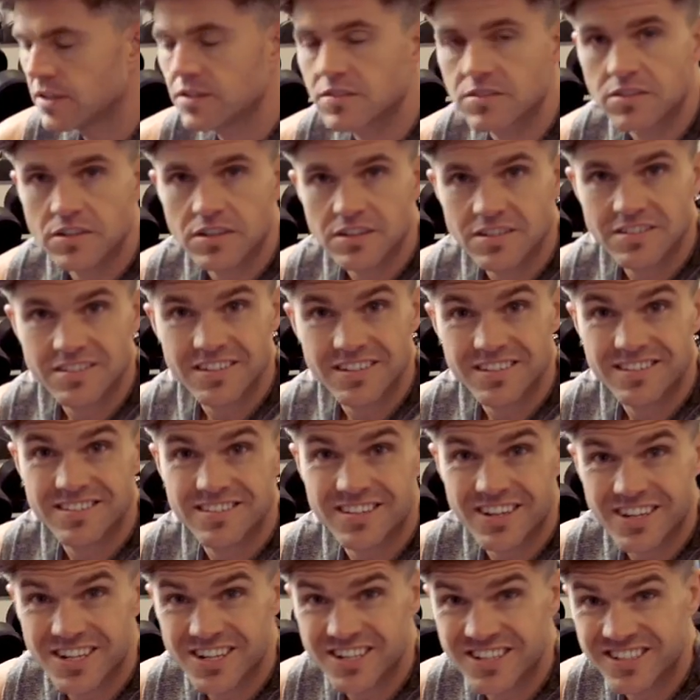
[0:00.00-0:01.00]
So this
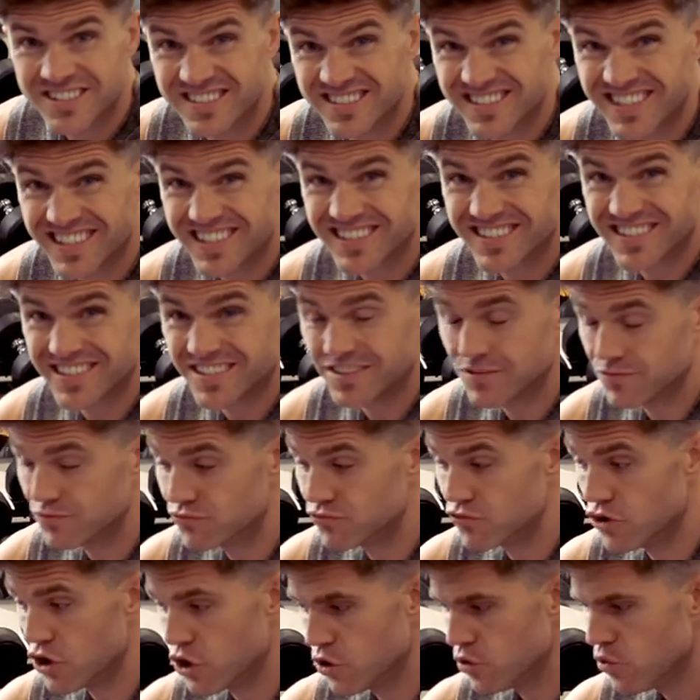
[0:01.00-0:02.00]
is our seated
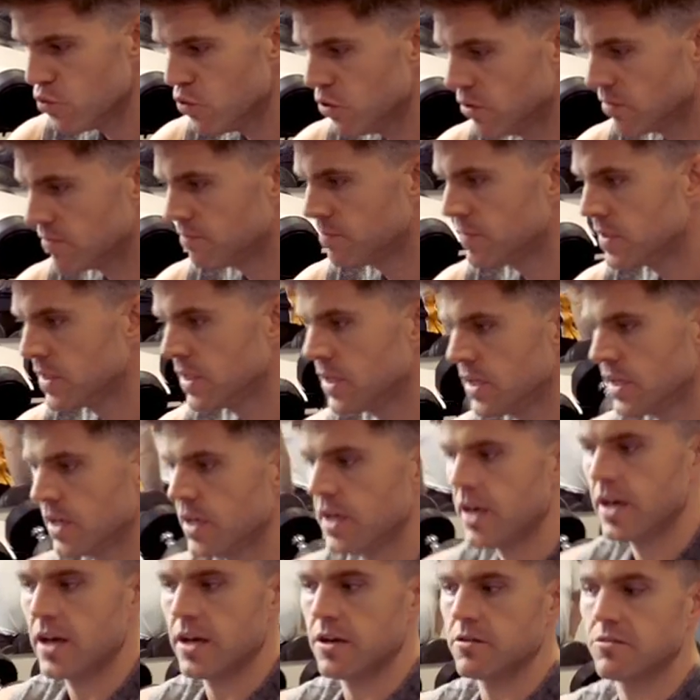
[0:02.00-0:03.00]
row.
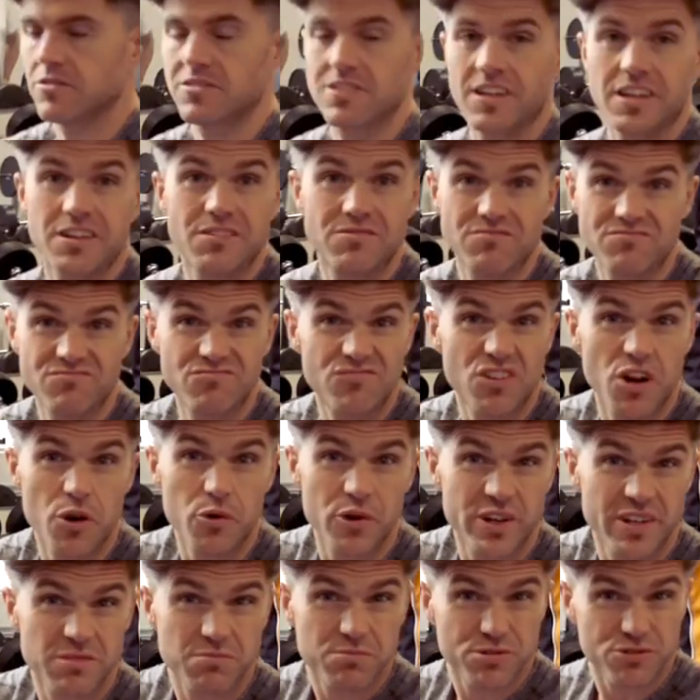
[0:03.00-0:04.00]
it's like
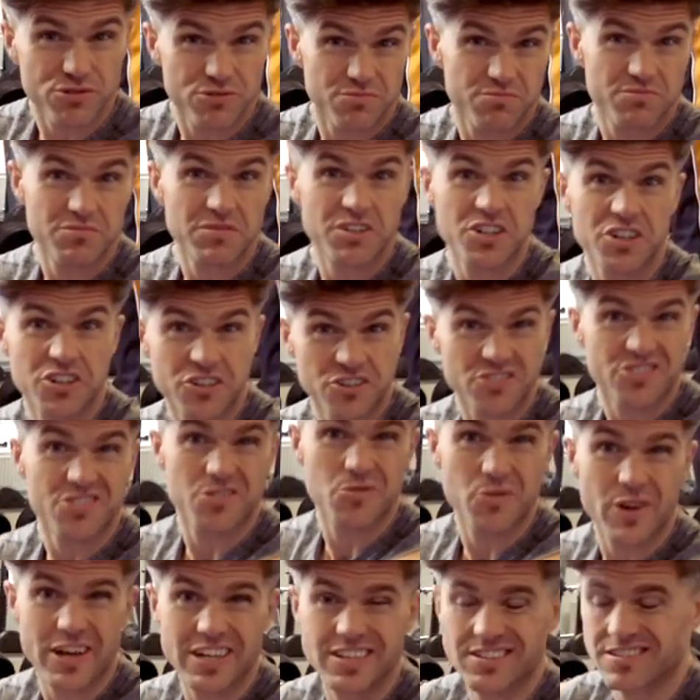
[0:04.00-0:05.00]
rowing, but you're
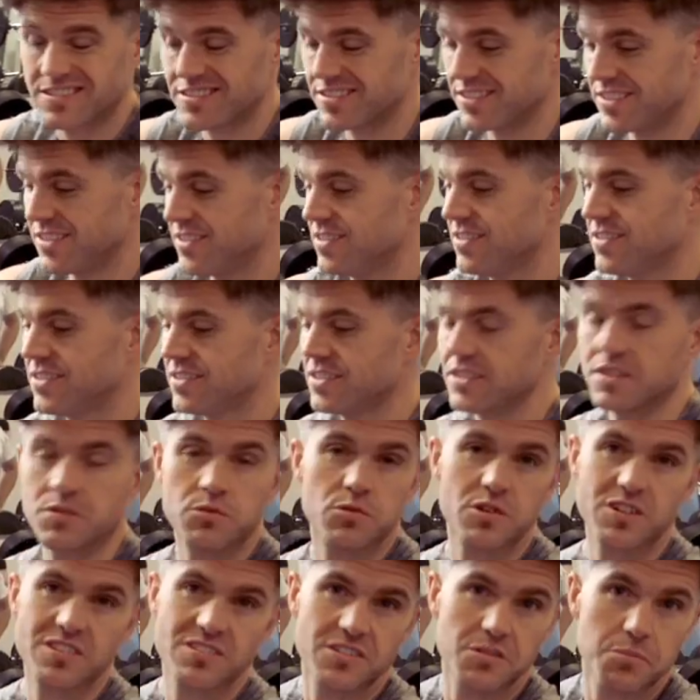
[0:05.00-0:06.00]
using weights and it
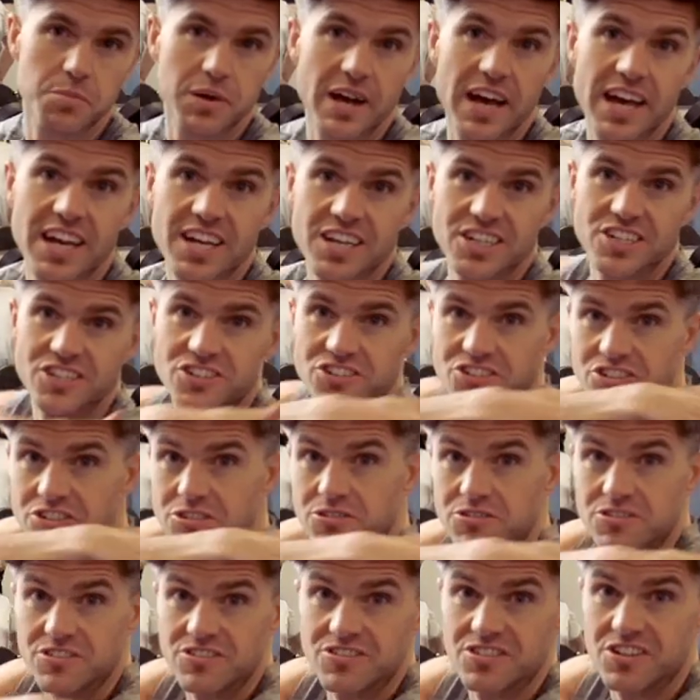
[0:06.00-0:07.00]
works your back and your
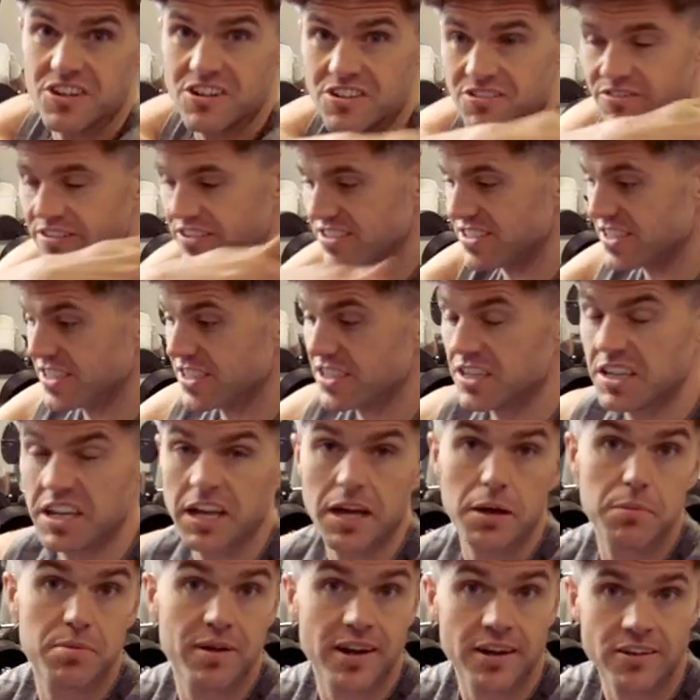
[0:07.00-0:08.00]
shoulders and all around here,
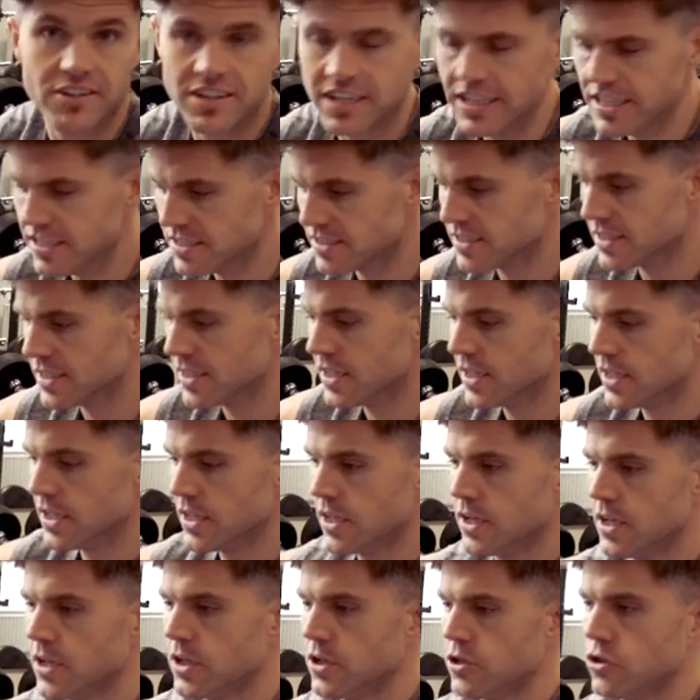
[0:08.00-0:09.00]
apparently.
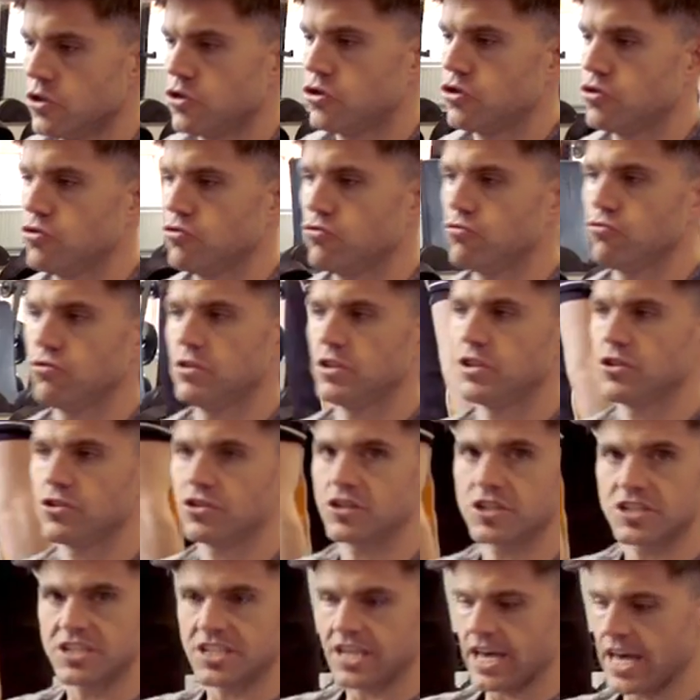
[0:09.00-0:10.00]
So
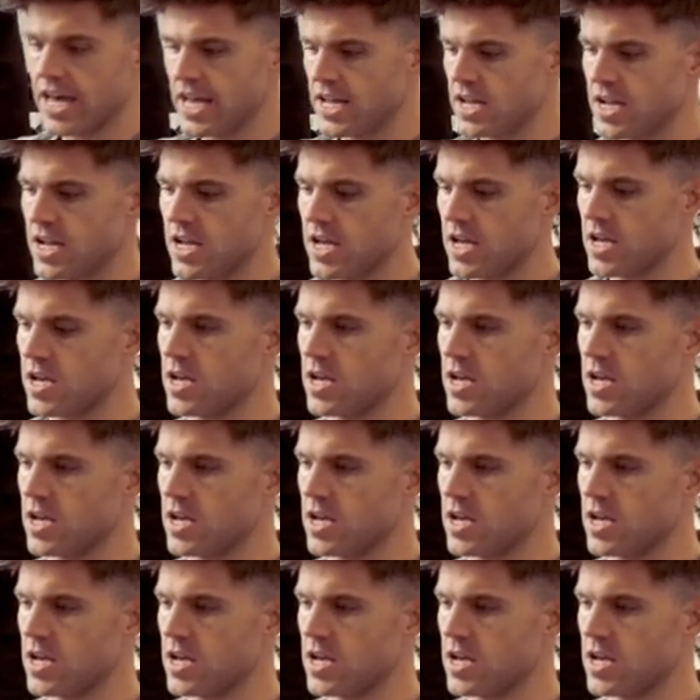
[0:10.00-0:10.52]
another 10.